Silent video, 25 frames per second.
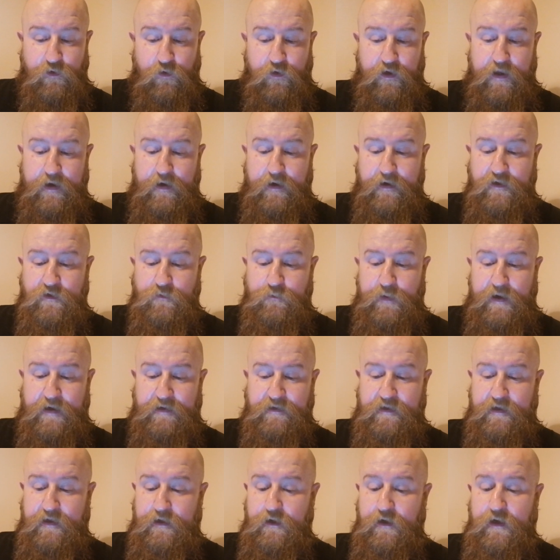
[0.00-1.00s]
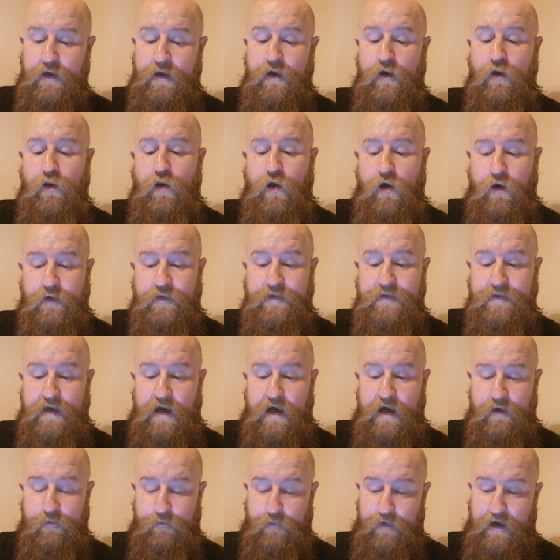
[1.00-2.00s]
as looking at his best he had in a long
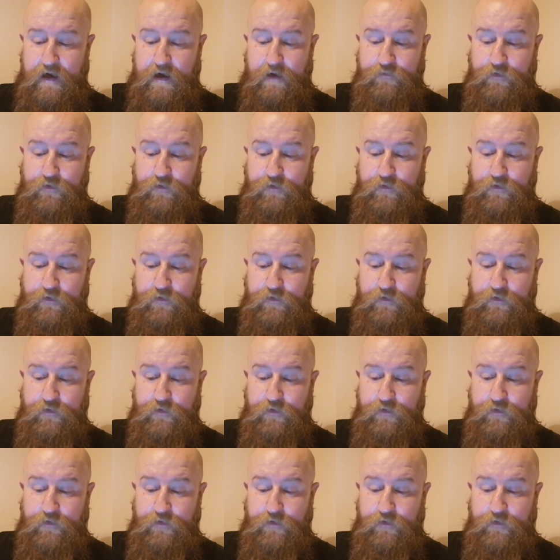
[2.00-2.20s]
time